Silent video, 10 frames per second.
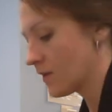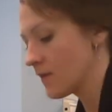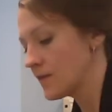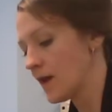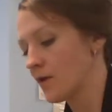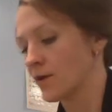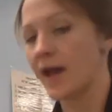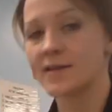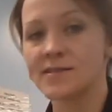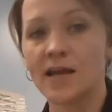Now,
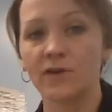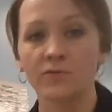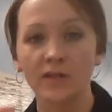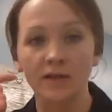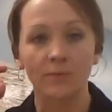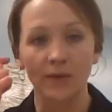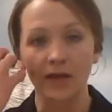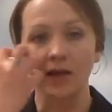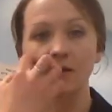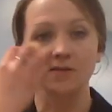cats have a really
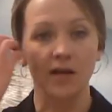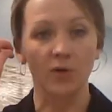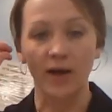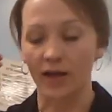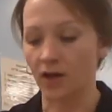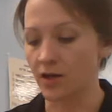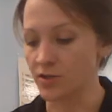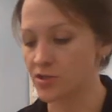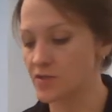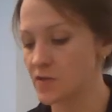big zygomatic
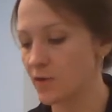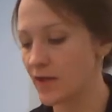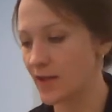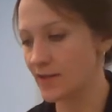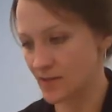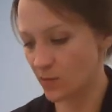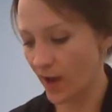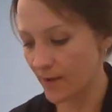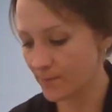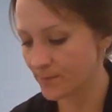arch, so it gets in the
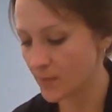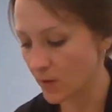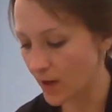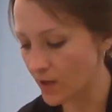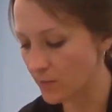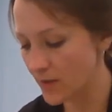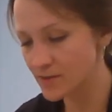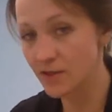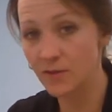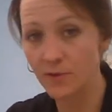way. Okay, you're
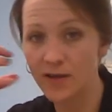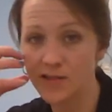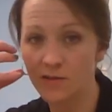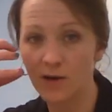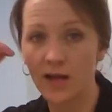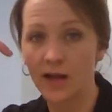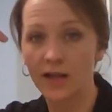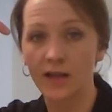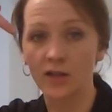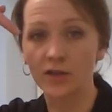basically going to be resting right on it
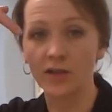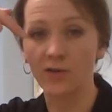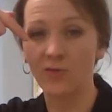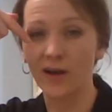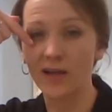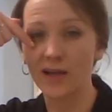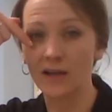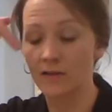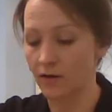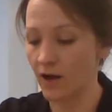and looking right
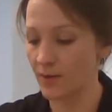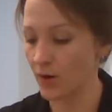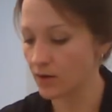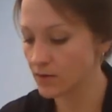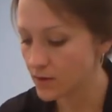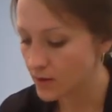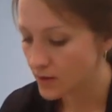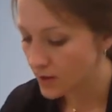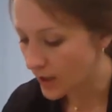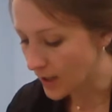in their eyeball.
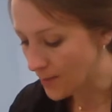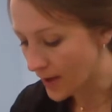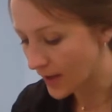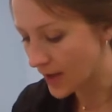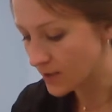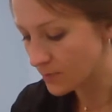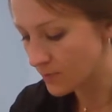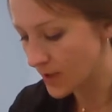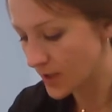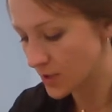Again,
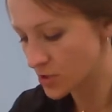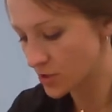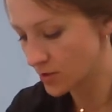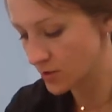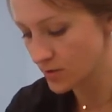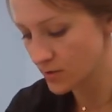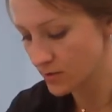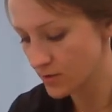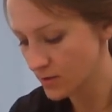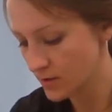making sure
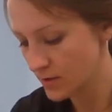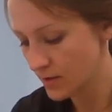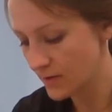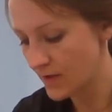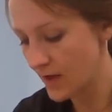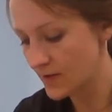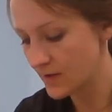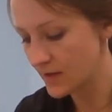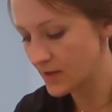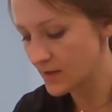that
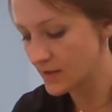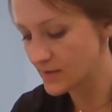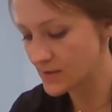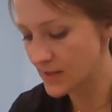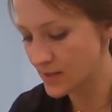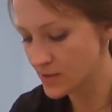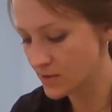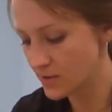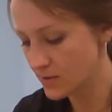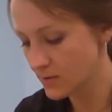the
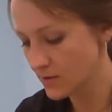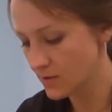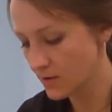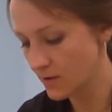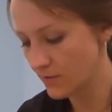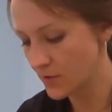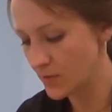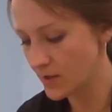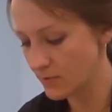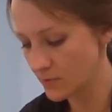center of the
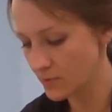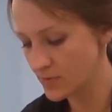beam